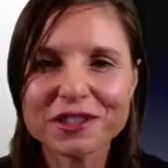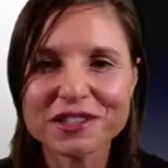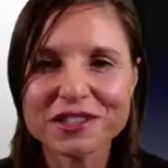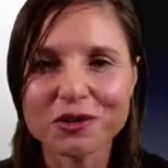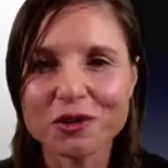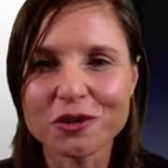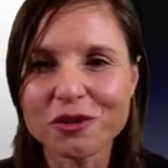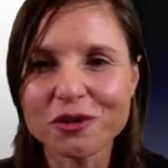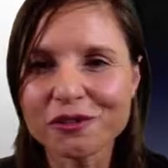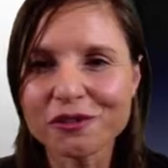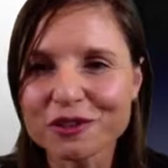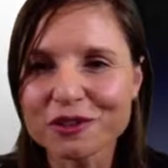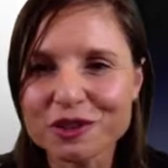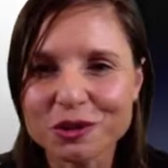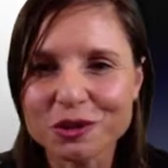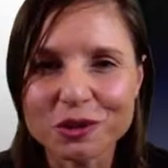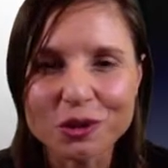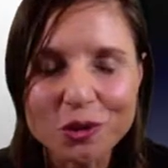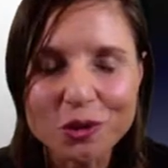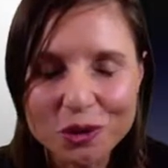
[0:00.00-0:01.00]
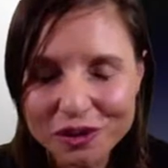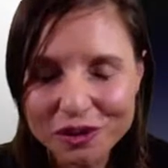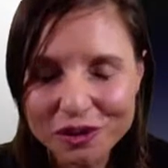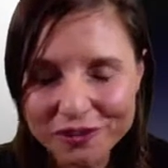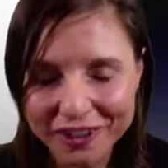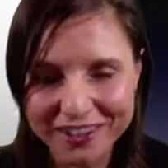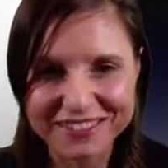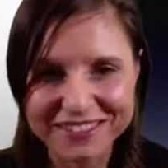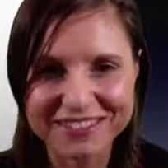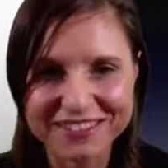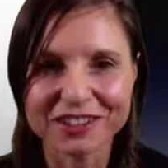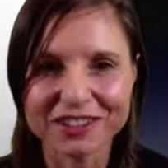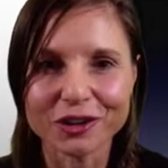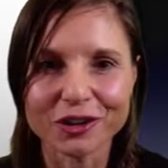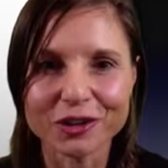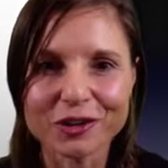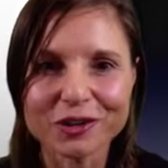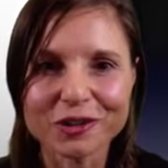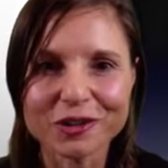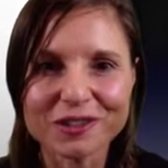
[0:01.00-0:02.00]
does it all feel to all of us, you
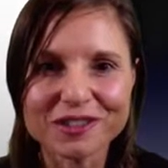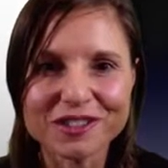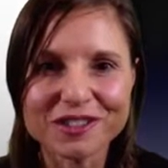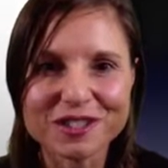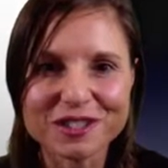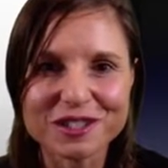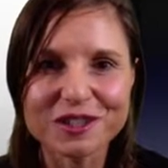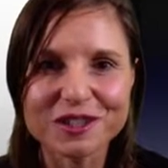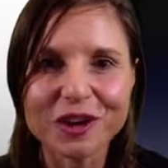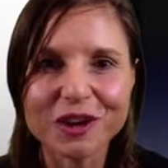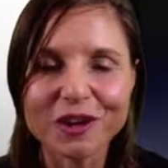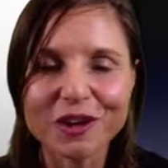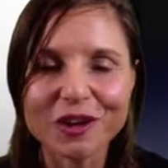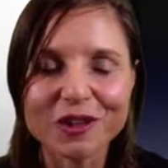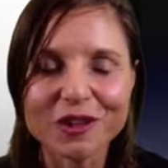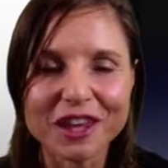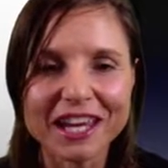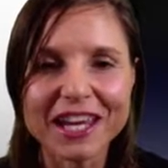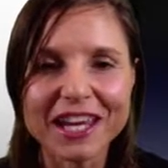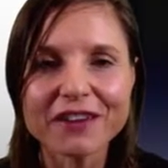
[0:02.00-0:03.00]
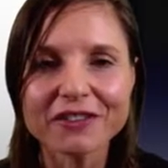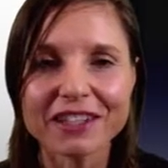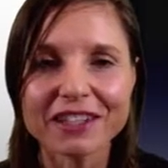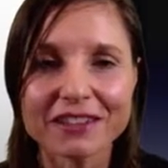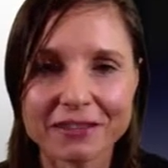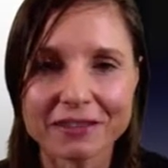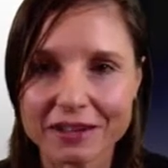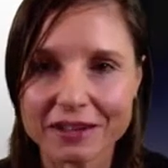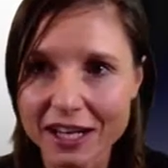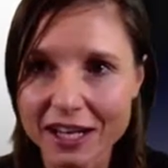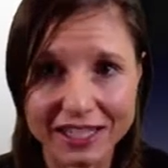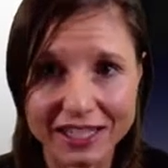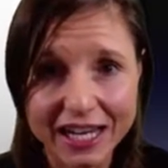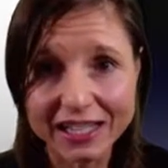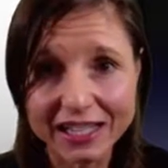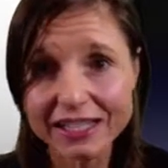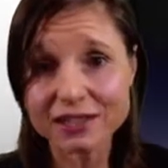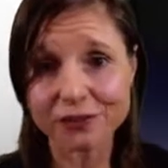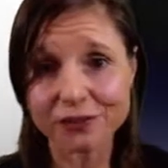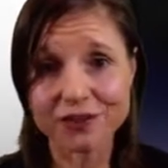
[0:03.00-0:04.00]
know, just to know that even in
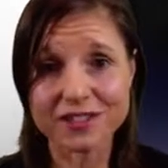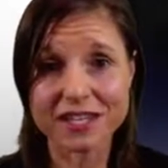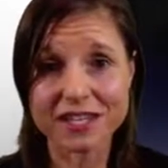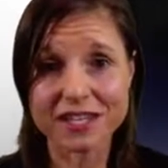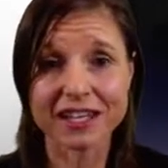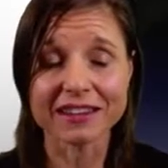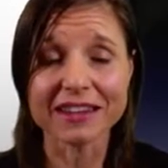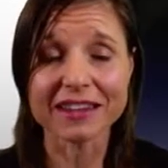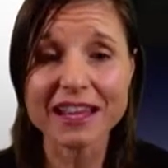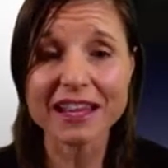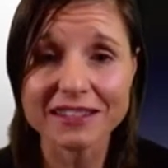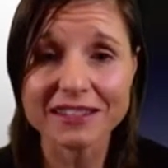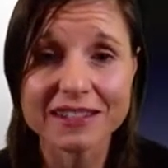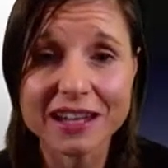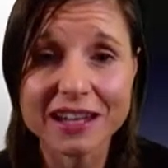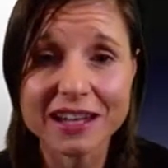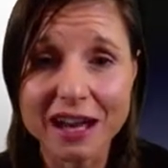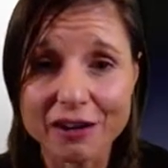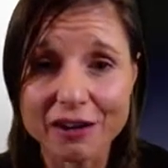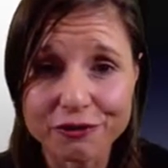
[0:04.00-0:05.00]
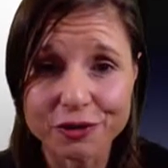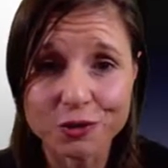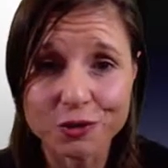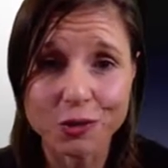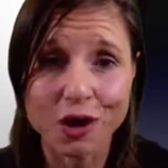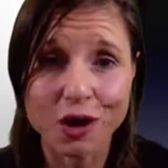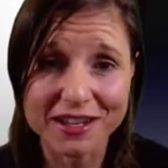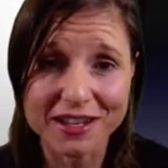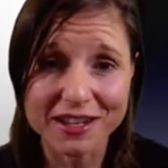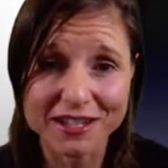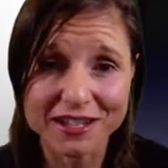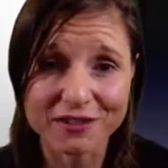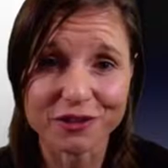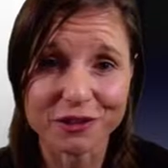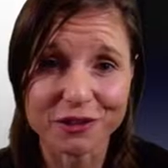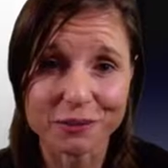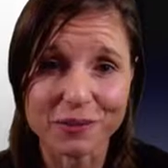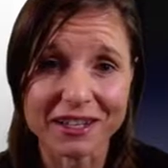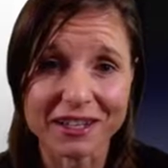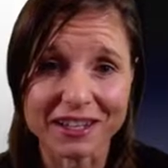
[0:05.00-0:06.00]
any different setting, that's enough variety for
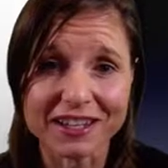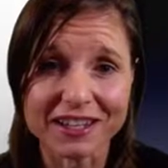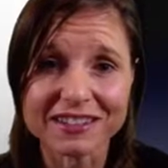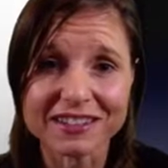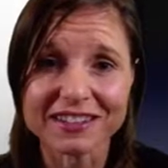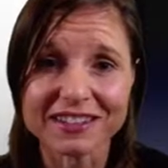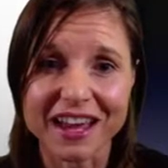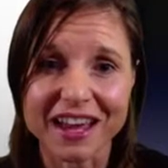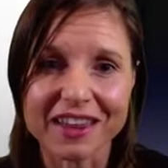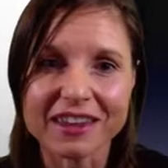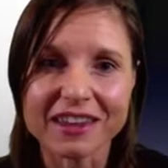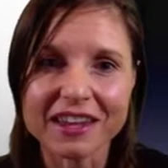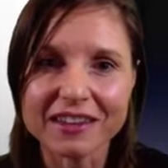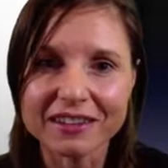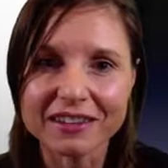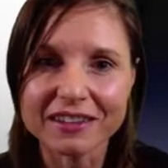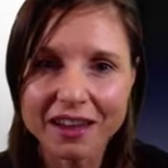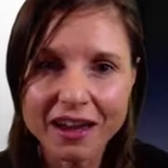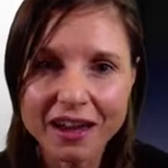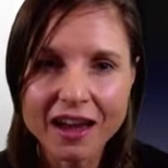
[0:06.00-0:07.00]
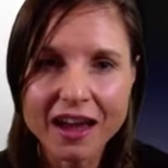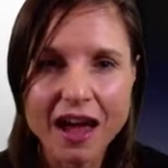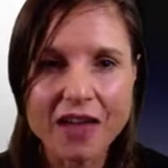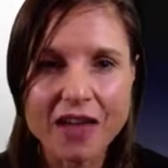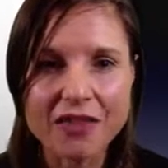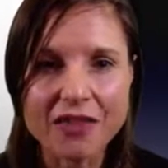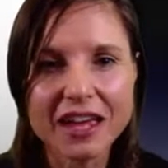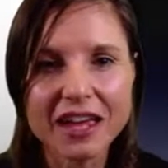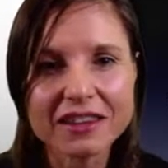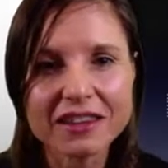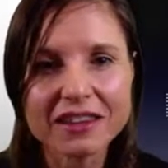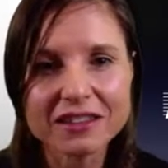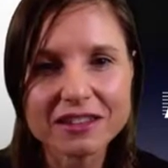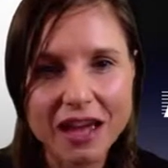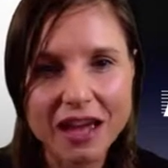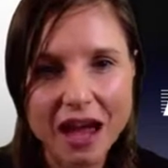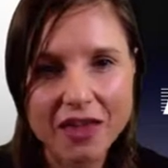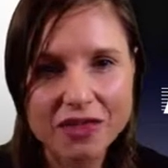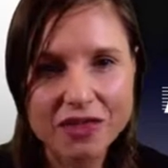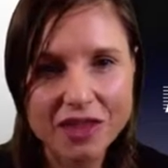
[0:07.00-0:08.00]
the minute, isn't it? And
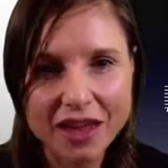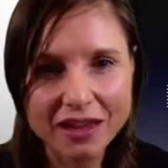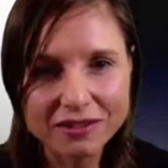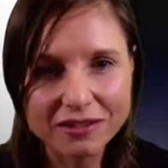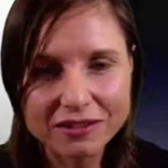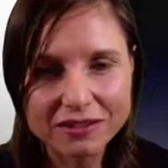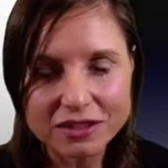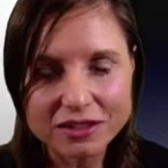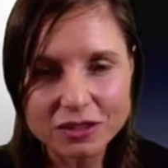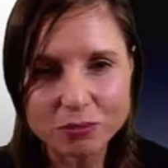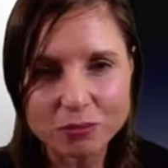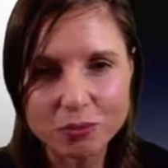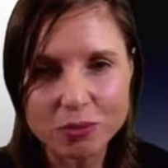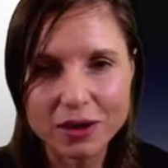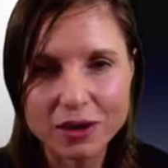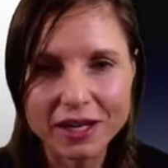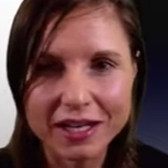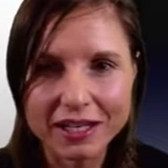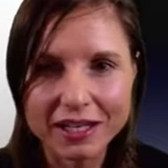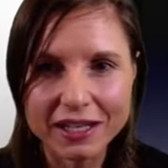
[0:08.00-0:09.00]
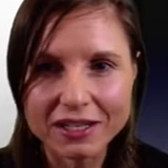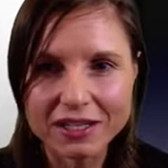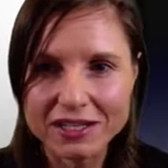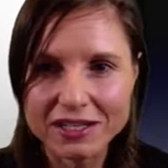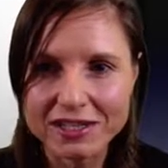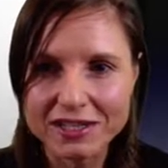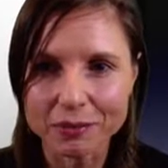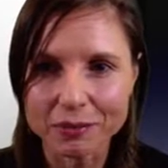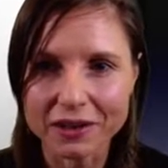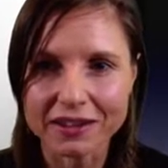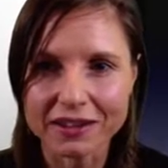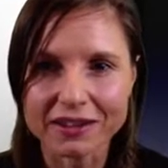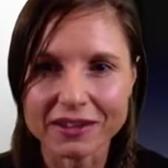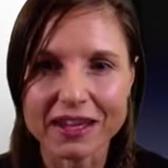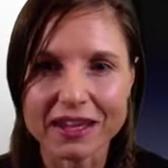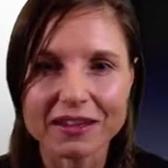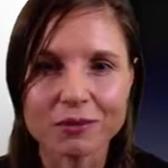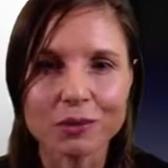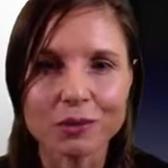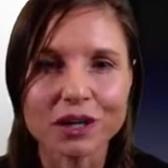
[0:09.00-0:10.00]
then to bring in just something
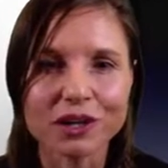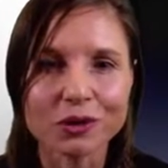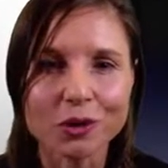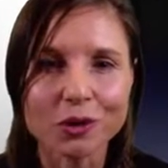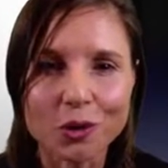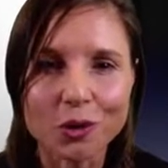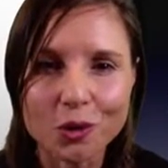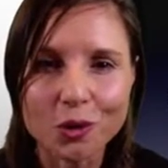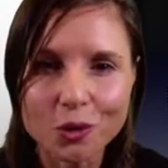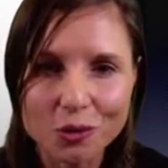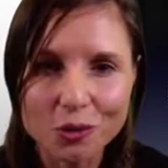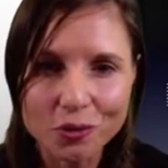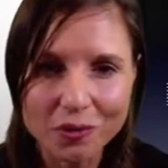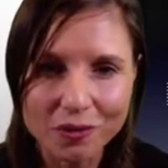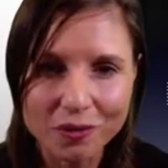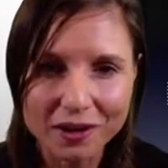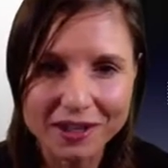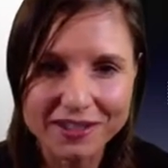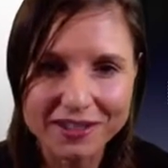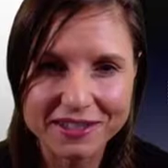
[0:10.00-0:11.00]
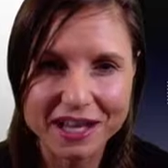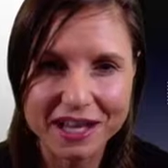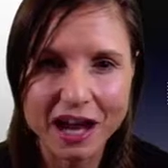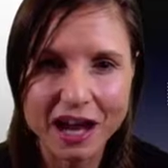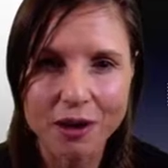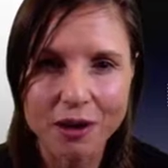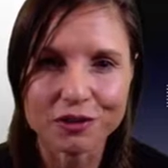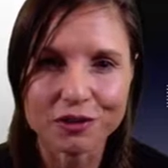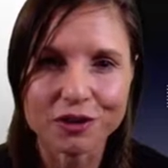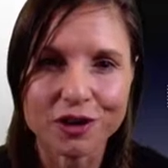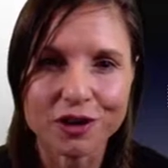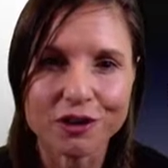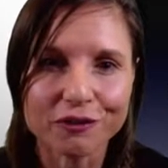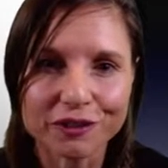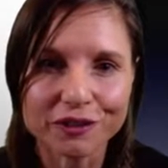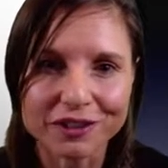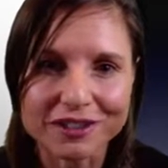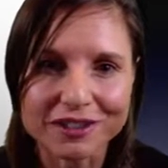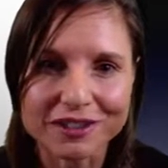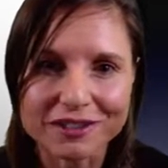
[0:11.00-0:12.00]
that we can all start with
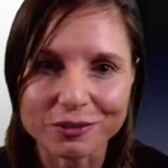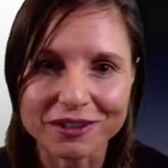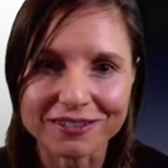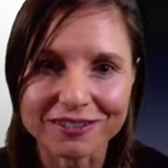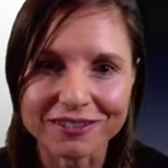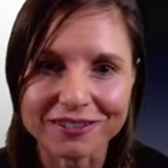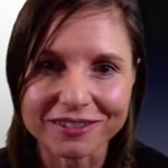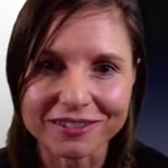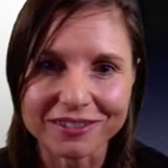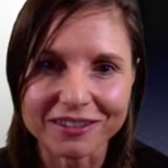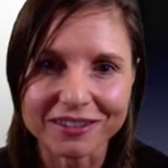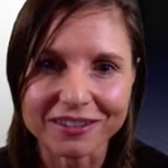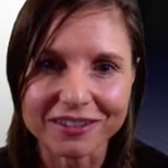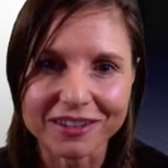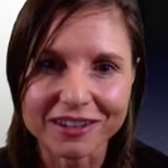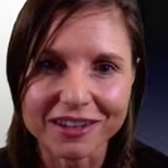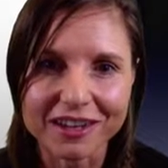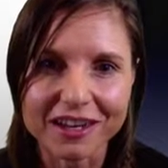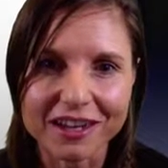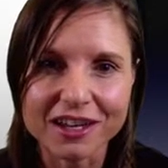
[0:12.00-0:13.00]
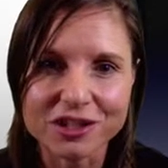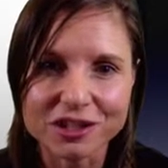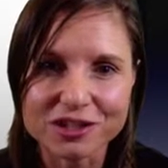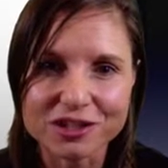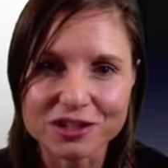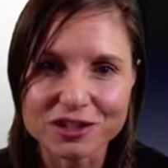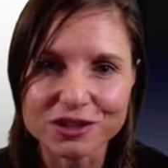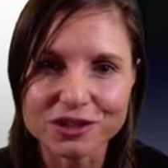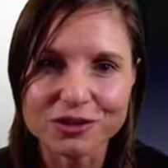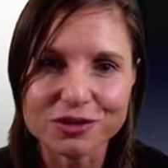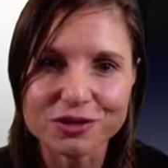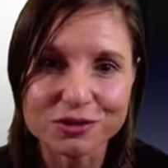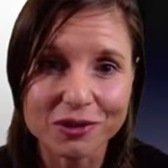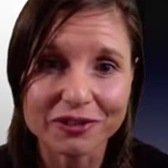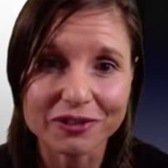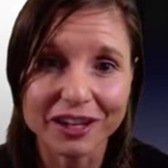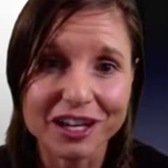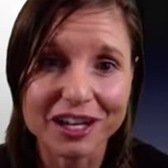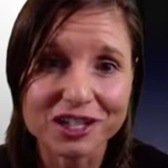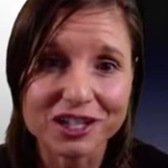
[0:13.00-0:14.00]
confidence with is just a huge
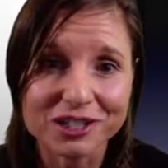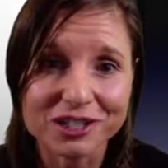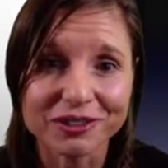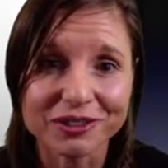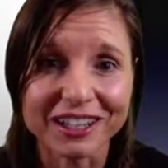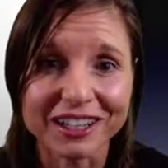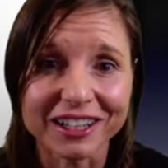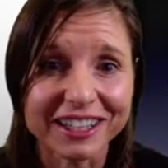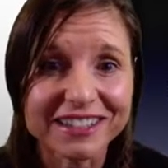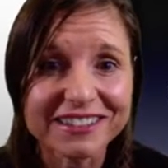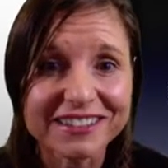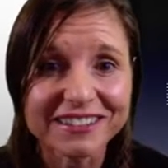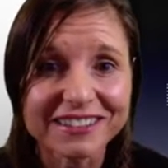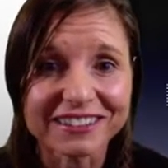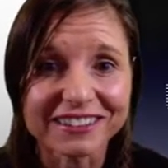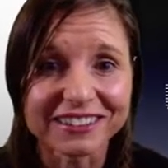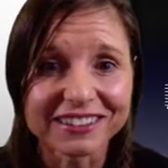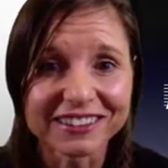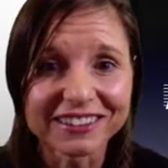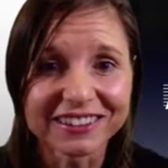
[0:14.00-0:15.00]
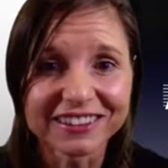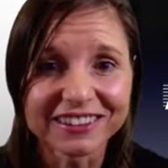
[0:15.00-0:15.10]
revelation, really, isn't it?